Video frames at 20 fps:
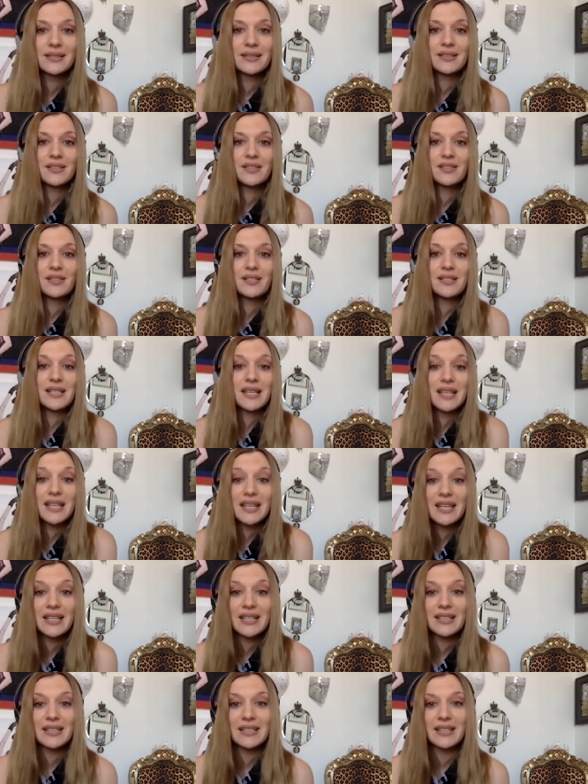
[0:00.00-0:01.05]
Just did
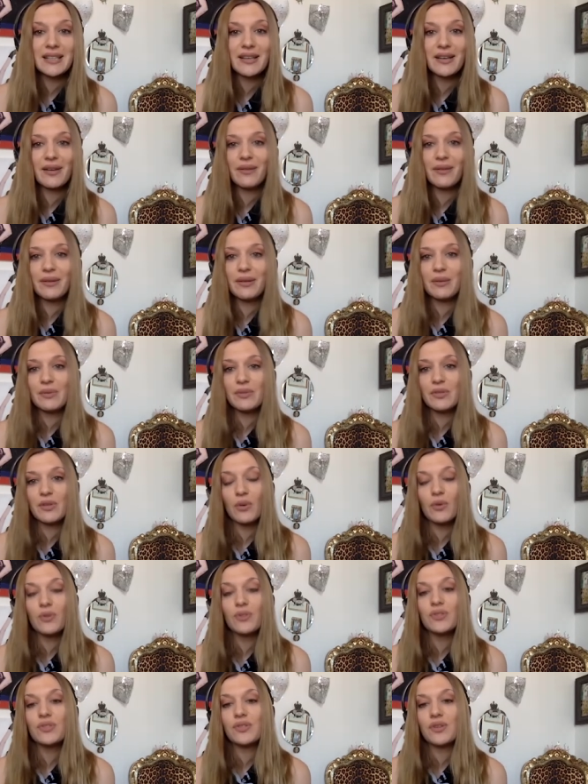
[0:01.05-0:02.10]
it, you know. He was
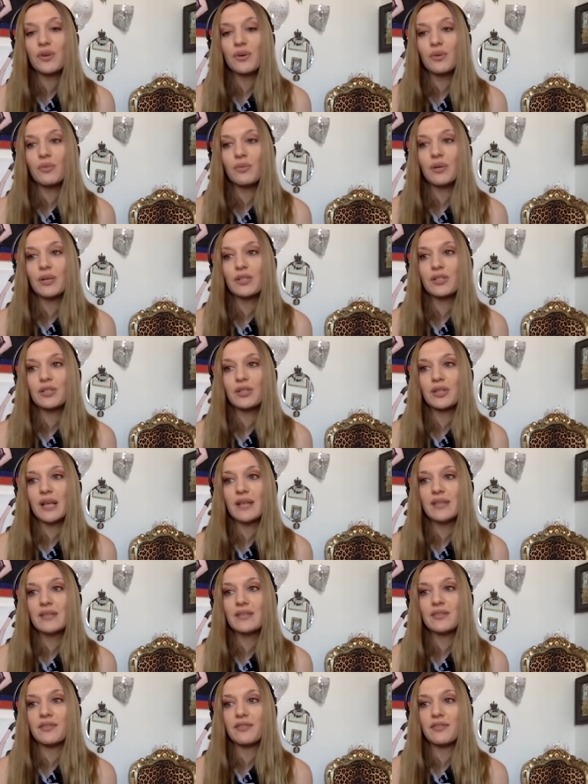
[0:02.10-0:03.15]
always so much
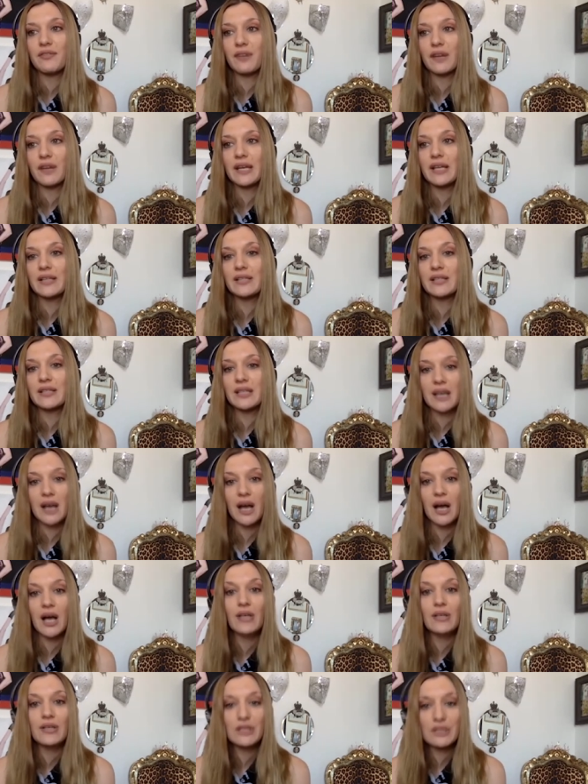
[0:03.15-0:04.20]
less afraid to
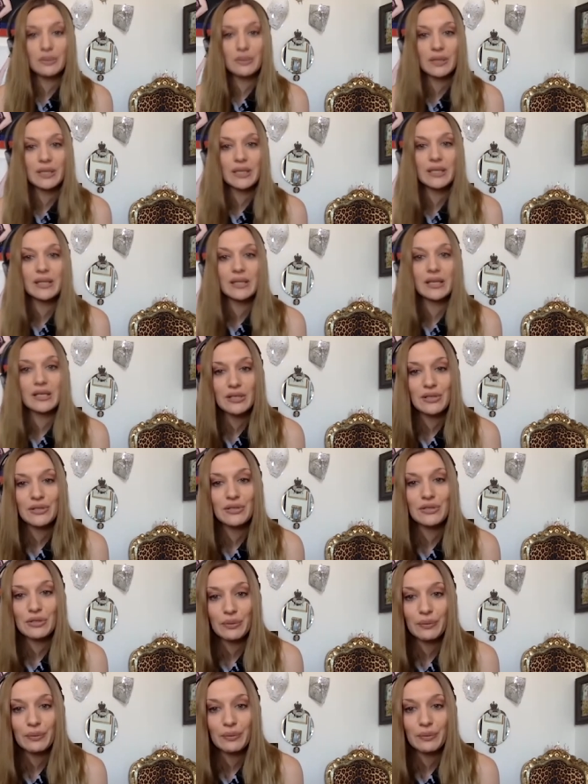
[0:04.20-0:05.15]
not do it than to do